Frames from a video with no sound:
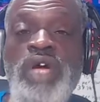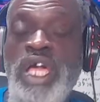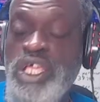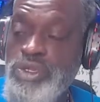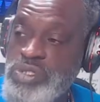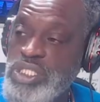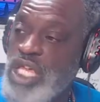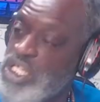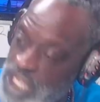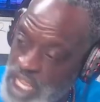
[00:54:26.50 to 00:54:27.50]
and you say,
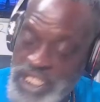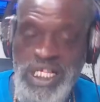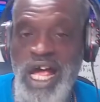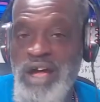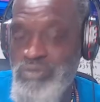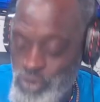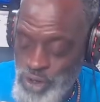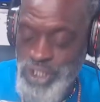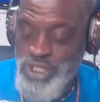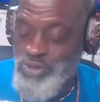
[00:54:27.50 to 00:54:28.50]
yes, I
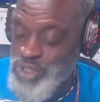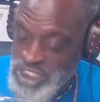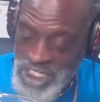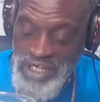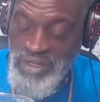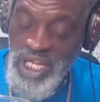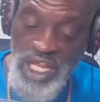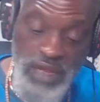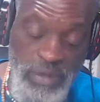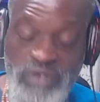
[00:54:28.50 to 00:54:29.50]
want to receive the
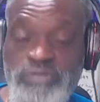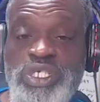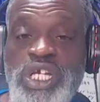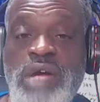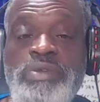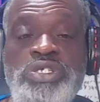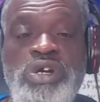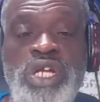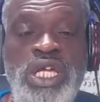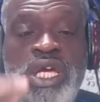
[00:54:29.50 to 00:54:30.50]
email from Gye Nyame
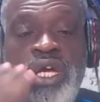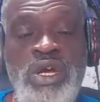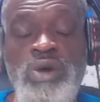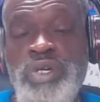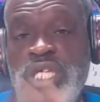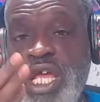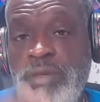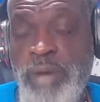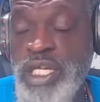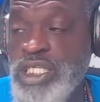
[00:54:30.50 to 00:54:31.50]
Journey on a daily
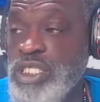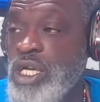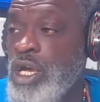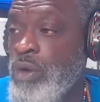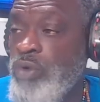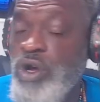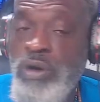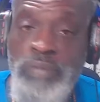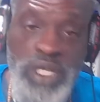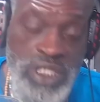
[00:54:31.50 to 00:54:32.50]
basis, we're going
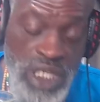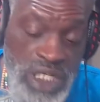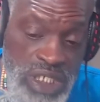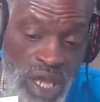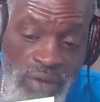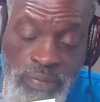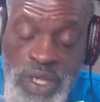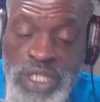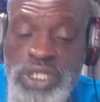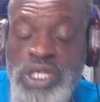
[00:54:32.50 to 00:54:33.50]
to be sending stuff
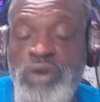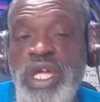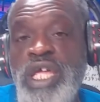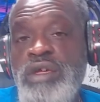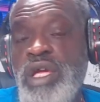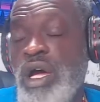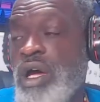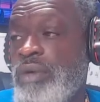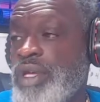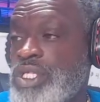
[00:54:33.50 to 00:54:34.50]
into your, e
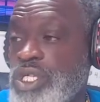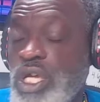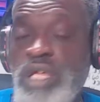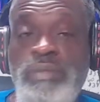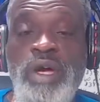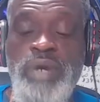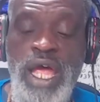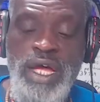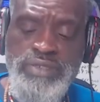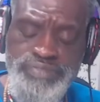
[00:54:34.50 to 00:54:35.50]
uh, into your email. Now,